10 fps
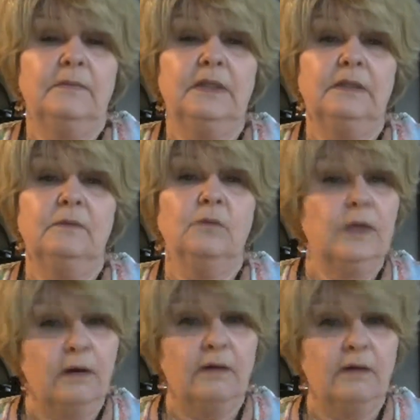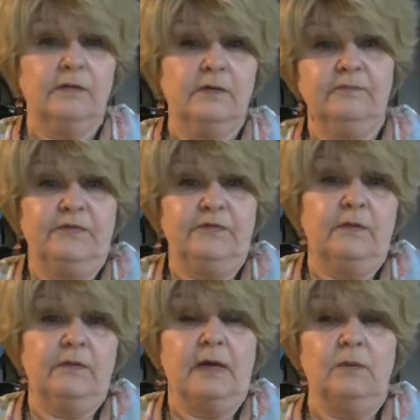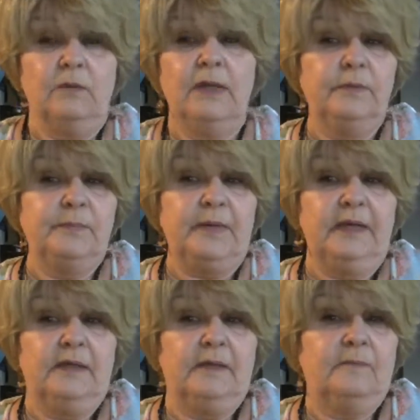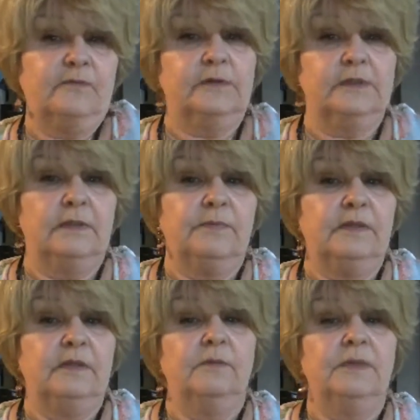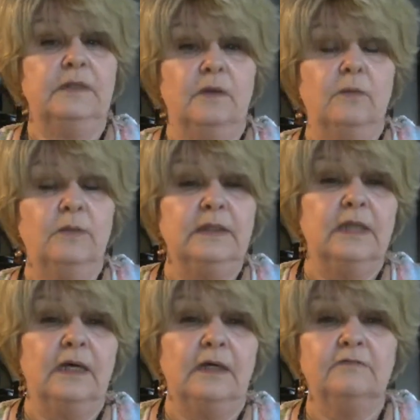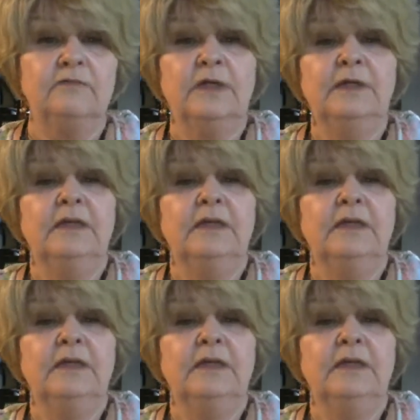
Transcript: I mean, we all feel that way. We pay up for something that we know we love.